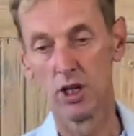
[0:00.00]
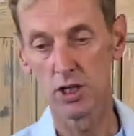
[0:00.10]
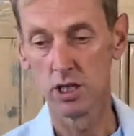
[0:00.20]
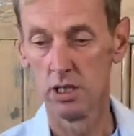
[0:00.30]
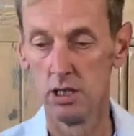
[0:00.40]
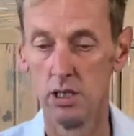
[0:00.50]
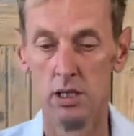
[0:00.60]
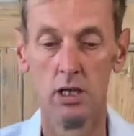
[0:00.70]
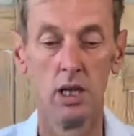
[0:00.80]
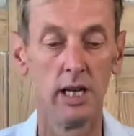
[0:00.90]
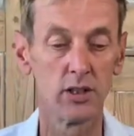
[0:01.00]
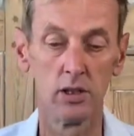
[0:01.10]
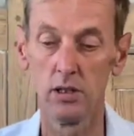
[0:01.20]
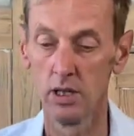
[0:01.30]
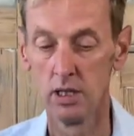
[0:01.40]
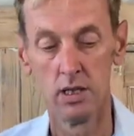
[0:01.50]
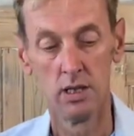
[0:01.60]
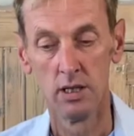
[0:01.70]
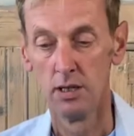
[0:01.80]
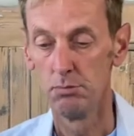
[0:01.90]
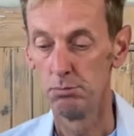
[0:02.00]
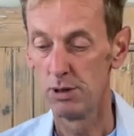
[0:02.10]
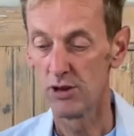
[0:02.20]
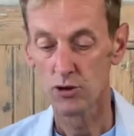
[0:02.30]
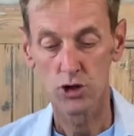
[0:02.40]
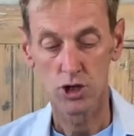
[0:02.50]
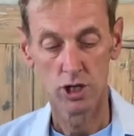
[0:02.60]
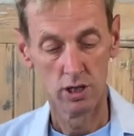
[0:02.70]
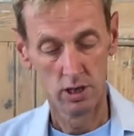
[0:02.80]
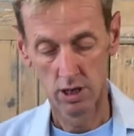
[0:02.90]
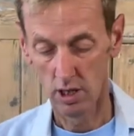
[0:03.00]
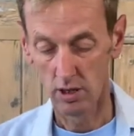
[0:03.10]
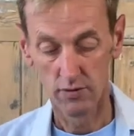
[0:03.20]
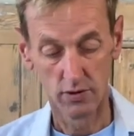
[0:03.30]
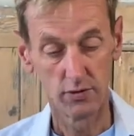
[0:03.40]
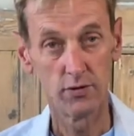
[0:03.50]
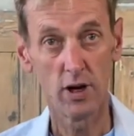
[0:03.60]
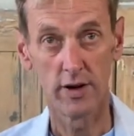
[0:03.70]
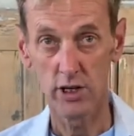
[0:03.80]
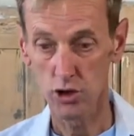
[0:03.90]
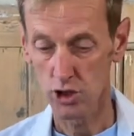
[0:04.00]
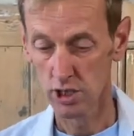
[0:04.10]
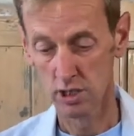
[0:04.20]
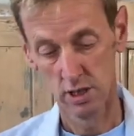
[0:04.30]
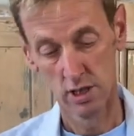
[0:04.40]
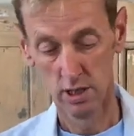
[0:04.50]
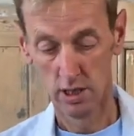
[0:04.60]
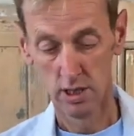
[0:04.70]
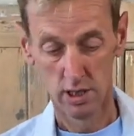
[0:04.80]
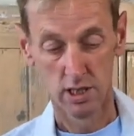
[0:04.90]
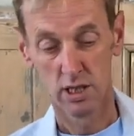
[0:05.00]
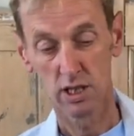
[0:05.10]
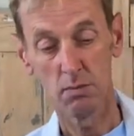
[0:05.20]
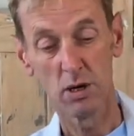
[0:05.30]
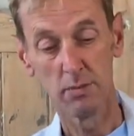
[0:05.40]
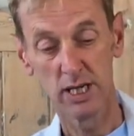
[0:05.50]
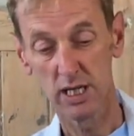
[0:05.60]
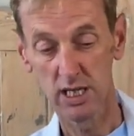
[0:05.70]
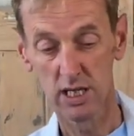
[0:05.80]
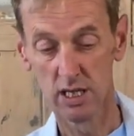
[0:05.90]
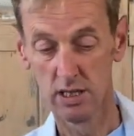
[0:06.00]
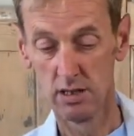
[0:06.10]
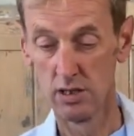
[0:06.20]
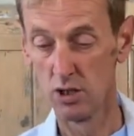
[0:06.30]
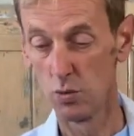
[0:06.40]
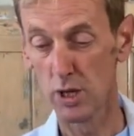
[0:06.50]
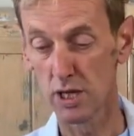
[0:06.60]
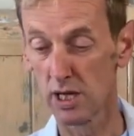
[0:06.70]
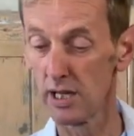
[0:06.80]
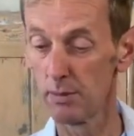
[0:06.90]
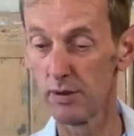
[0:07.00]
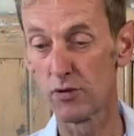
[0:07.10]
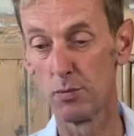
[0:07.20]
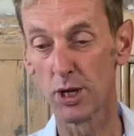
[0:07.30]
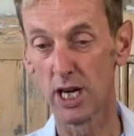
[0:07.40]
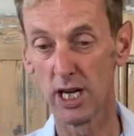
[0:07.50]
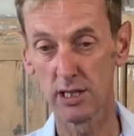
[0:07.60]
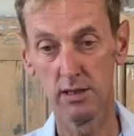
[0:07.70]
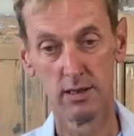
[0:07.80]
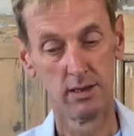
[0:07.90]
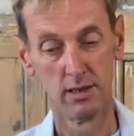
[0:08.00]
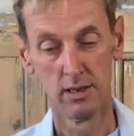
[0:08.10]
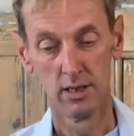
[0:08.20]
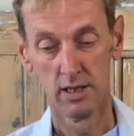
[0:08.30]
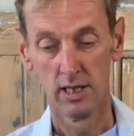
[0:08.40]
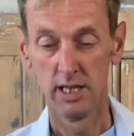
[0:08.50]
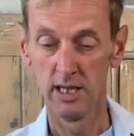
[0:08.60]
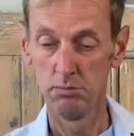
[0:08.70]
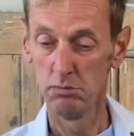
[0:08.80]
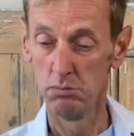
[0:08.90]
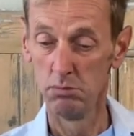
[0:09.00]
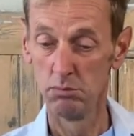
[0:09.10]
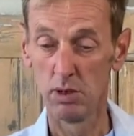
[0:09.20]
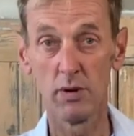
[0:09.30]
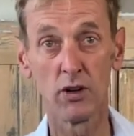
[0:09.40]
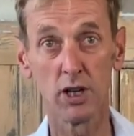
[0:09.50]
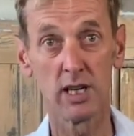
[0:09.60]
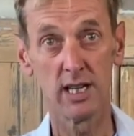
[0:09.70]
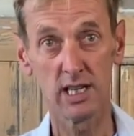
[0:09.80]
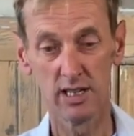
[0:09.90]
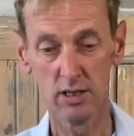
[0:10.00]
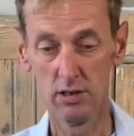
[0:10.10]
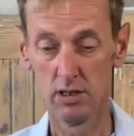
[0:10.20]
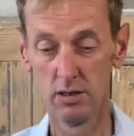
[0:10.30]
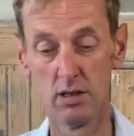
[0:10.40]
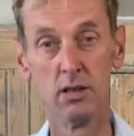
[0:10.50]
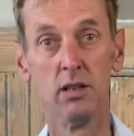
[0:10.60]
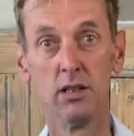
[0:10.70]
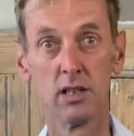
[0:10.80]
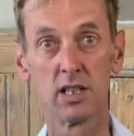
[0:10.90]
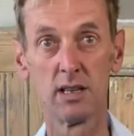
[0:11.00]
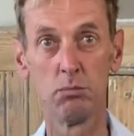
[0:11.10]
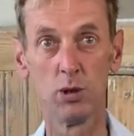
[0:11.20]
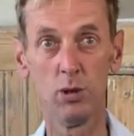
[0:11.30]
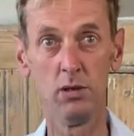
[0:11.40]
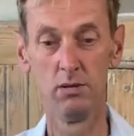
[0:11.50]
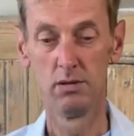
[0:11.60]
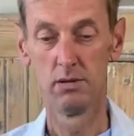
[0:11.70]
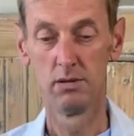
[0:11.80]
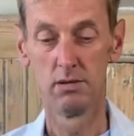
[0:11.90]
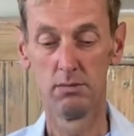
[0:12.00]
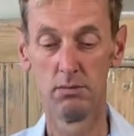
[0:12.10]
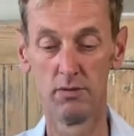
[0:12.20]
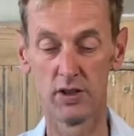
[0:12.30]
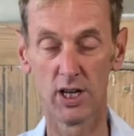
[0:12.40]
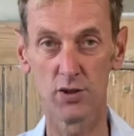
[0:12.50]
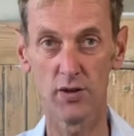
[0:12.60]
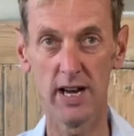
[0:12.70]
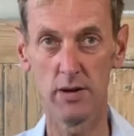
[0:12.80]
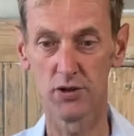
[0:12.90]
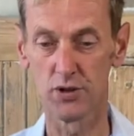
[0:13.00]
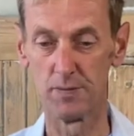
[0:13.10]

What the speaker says: got a little bunch of foraged, supplemented with a little bit from the garden. But we've got a nice little simple vase of flowers.